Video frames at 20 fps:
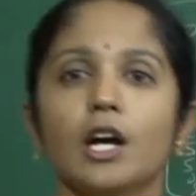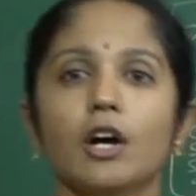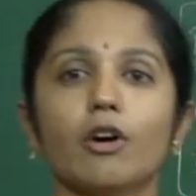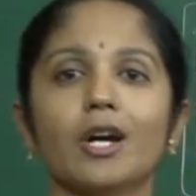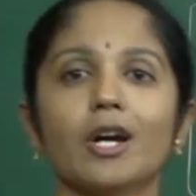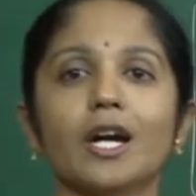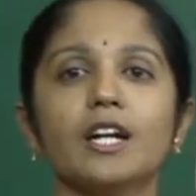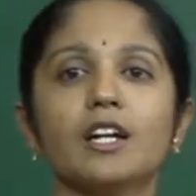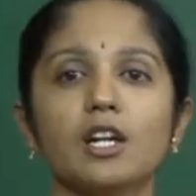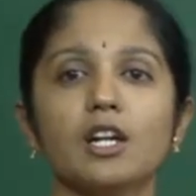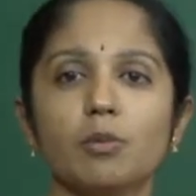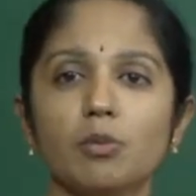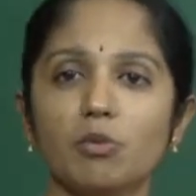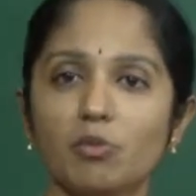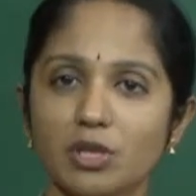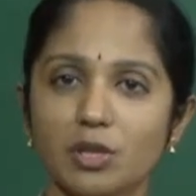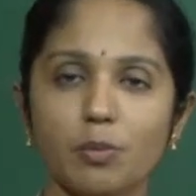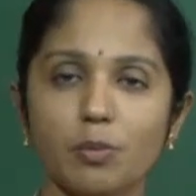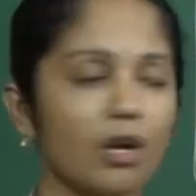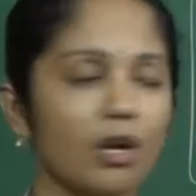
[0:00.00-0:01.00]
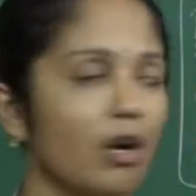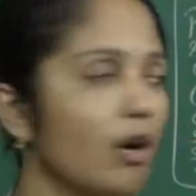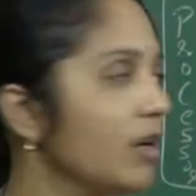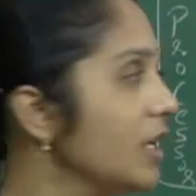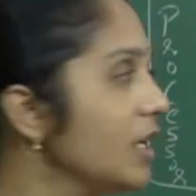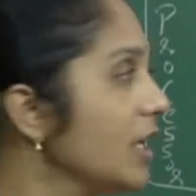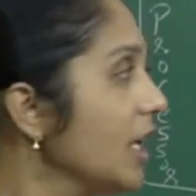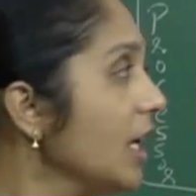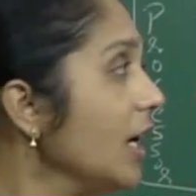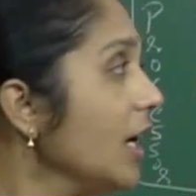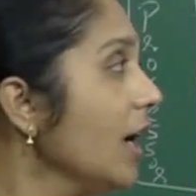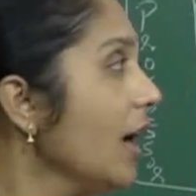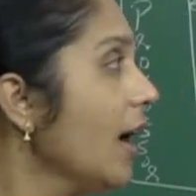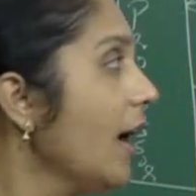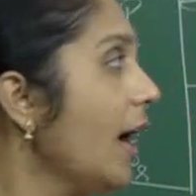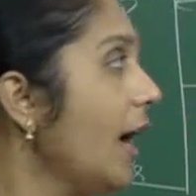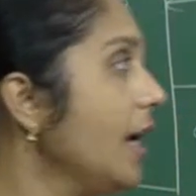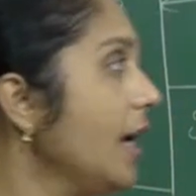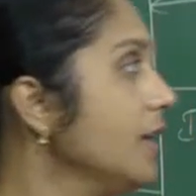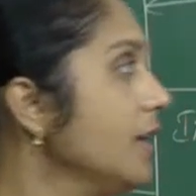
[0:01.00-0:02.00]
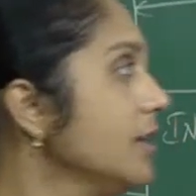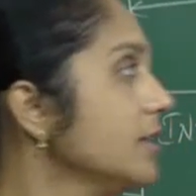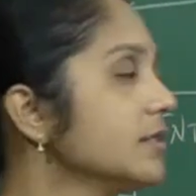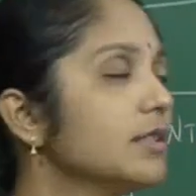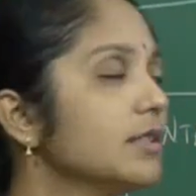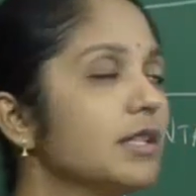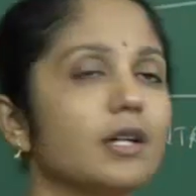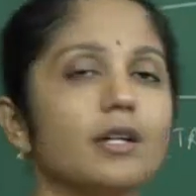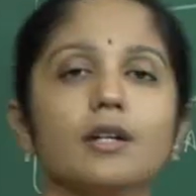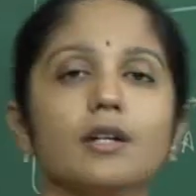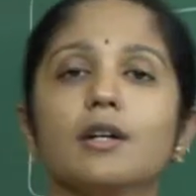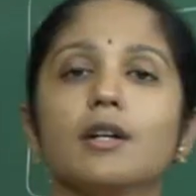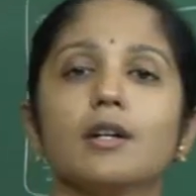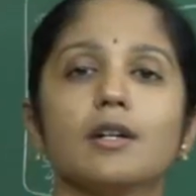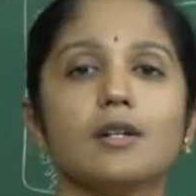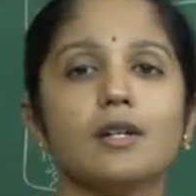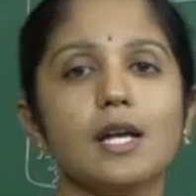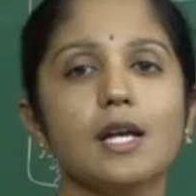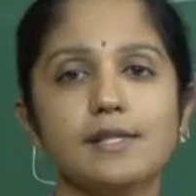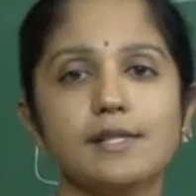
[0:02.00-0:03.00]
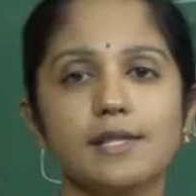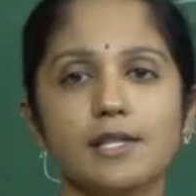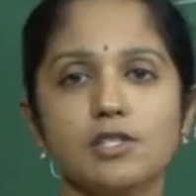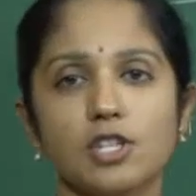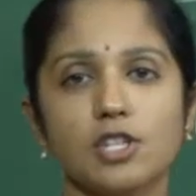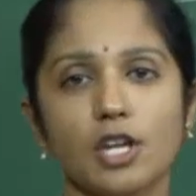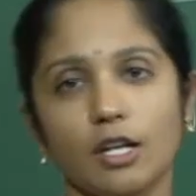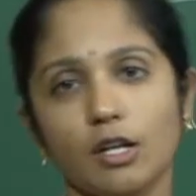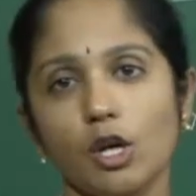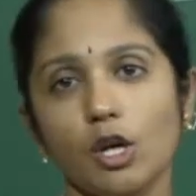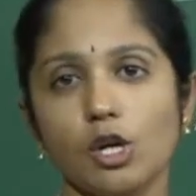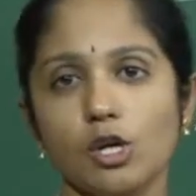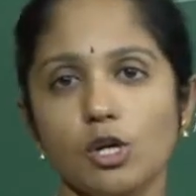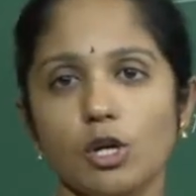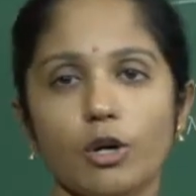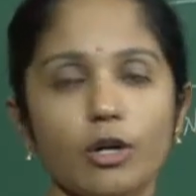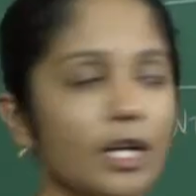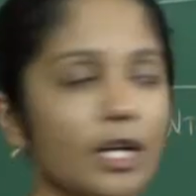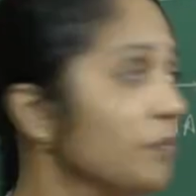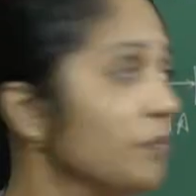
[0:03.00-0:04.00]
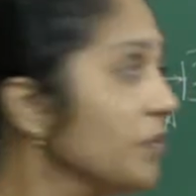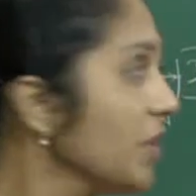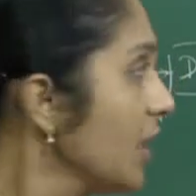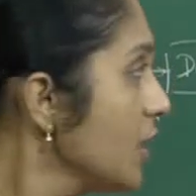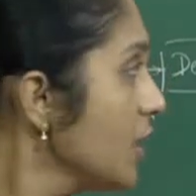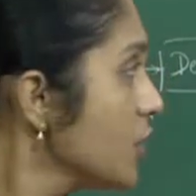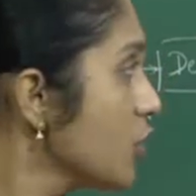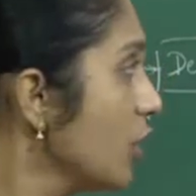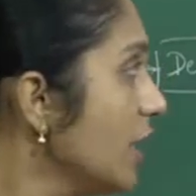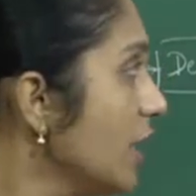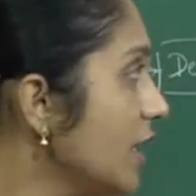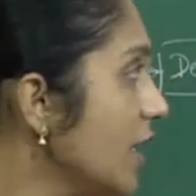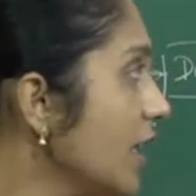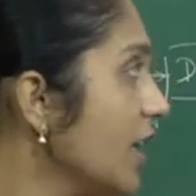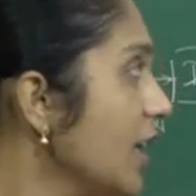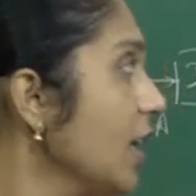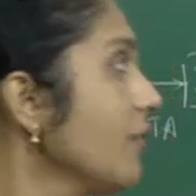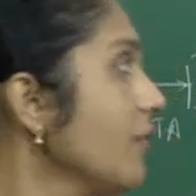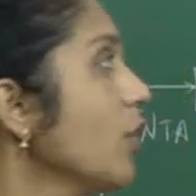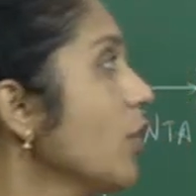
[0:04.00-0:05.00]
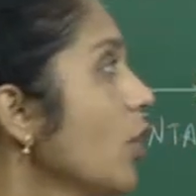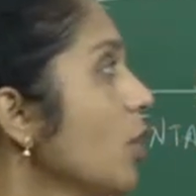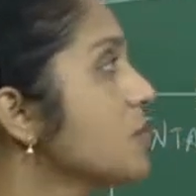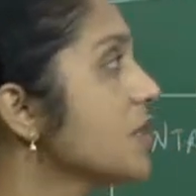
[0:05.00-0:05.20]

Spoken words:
interrupt with the priority and the daisy chain. Okay, so internally if you